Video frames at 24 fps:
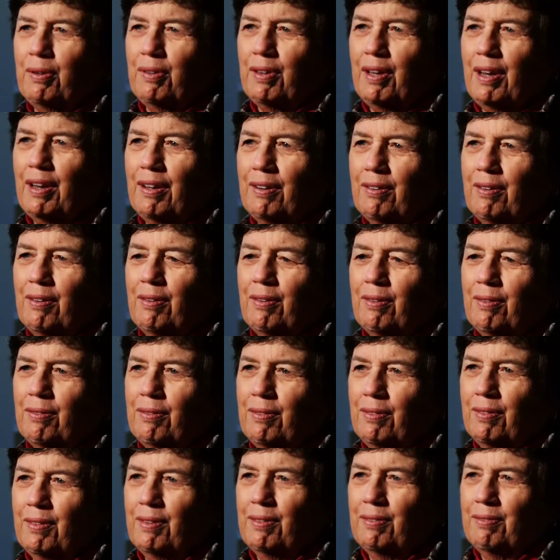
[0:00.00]
of that,
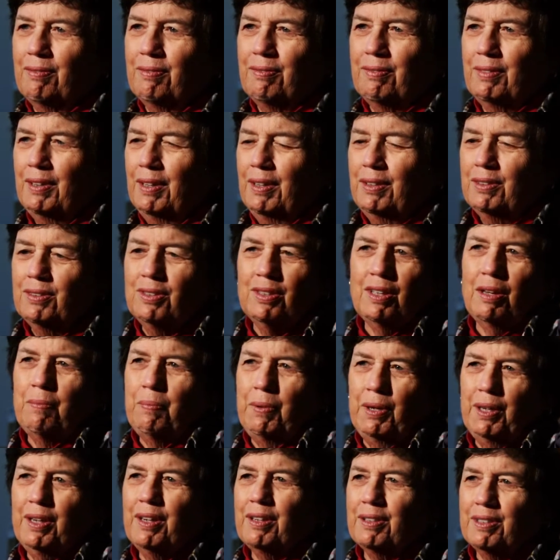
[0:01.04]
so that'd
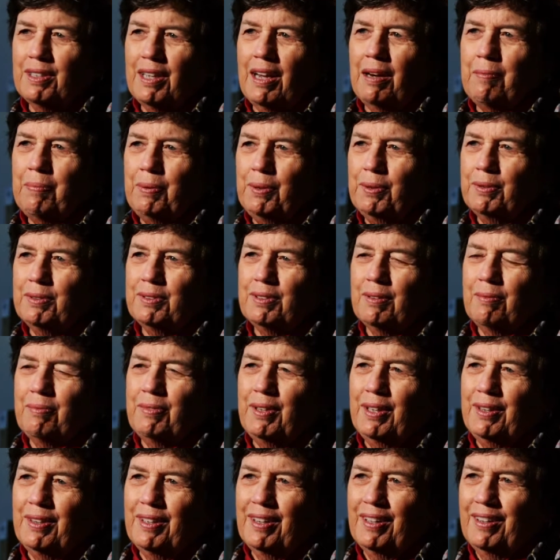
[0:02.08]
be an example of
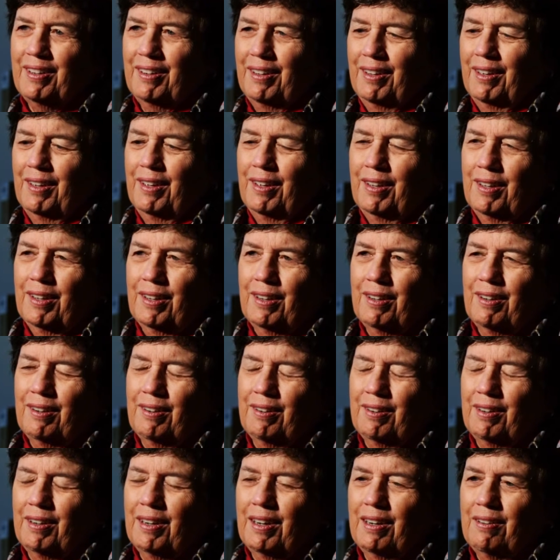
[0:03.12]
something that
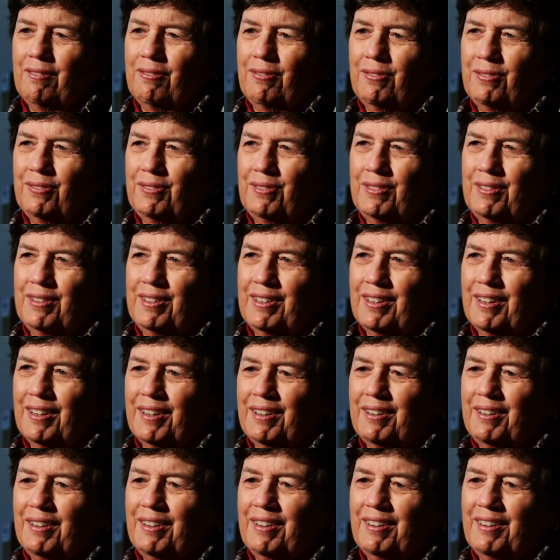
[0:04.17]
I've
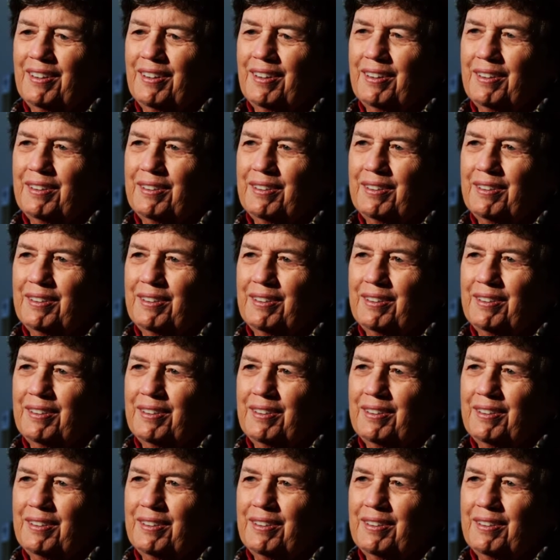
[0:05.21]
done, and